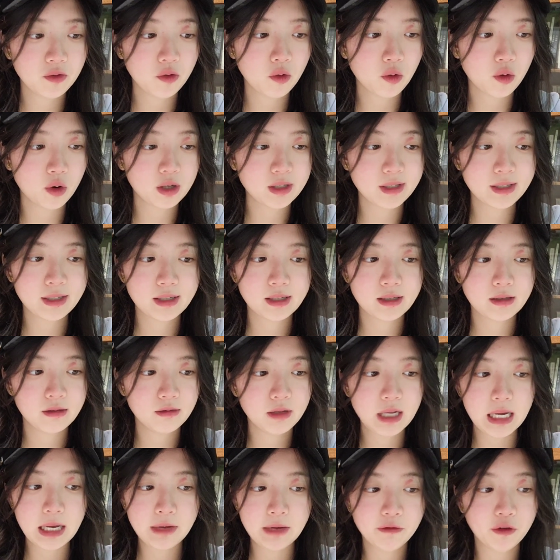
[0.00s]
for
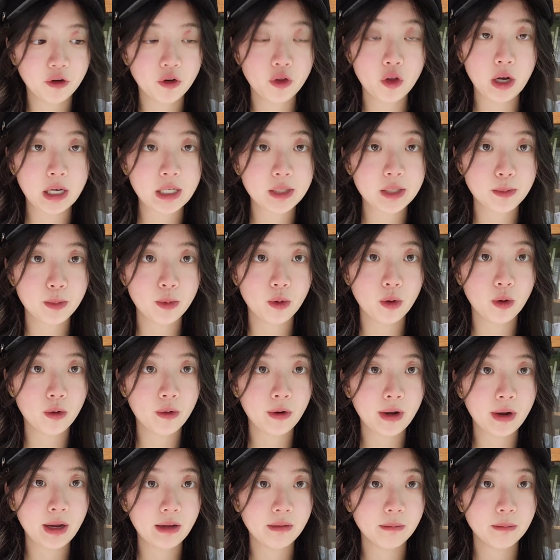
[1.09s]
further
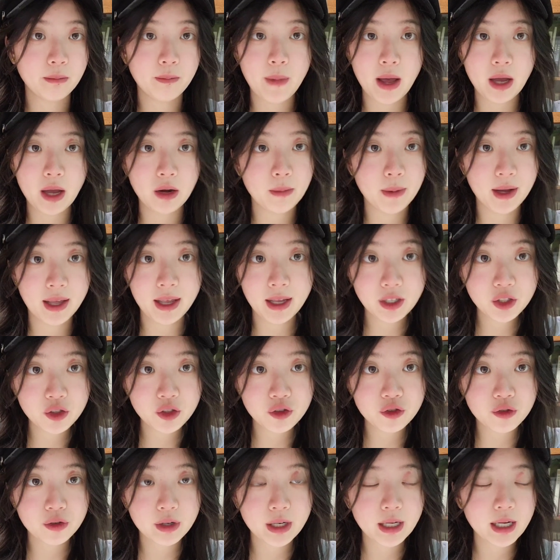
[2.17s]
exploring Bannerman
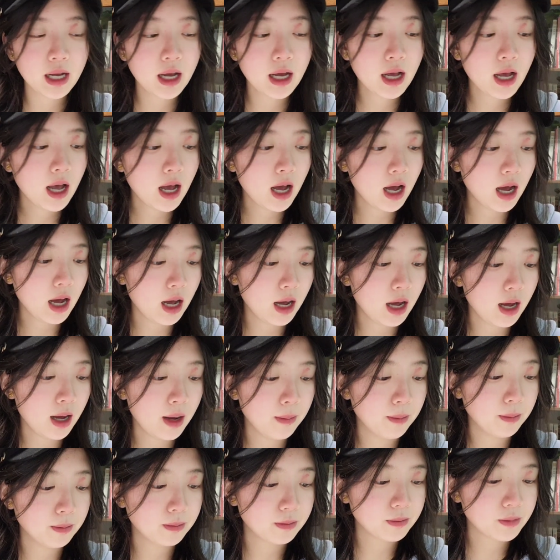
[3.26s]
history.
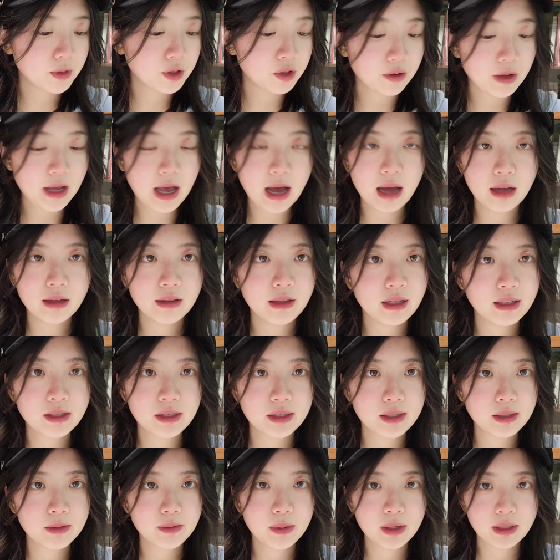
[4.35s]
So yeah, this
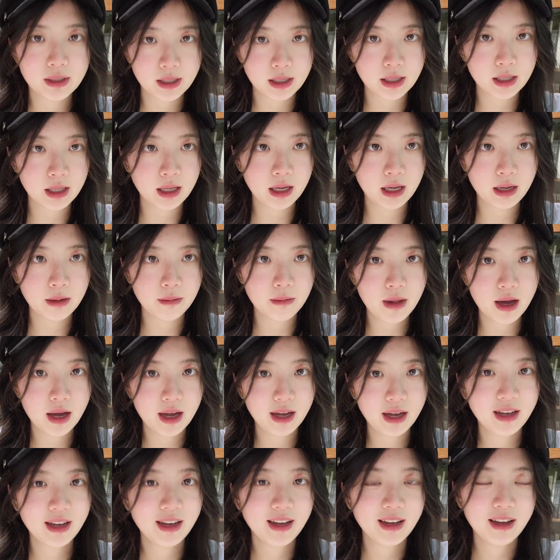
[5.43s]
is basically
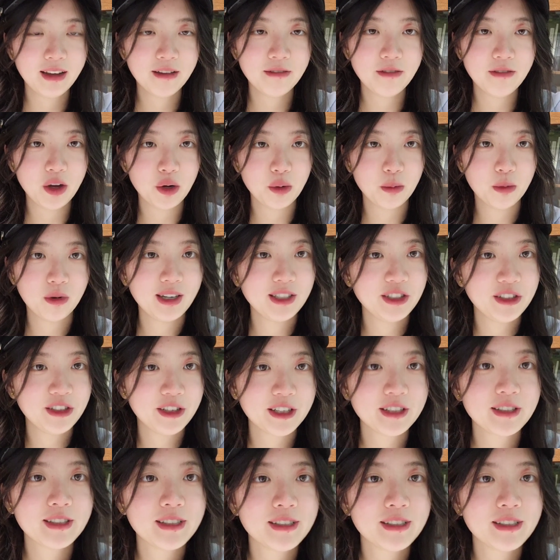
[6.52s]
my final project.